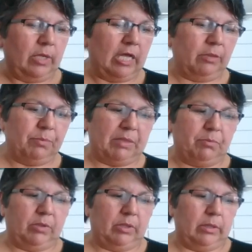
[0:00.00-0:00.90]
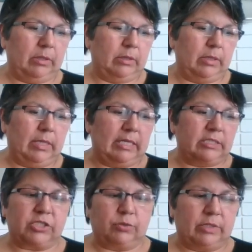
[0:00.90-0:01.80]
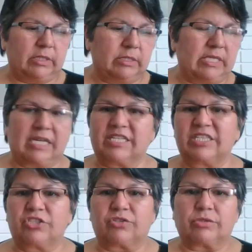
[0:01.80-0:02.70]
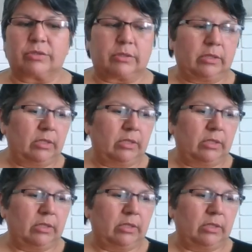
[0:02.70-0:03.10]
help people, students and teachers,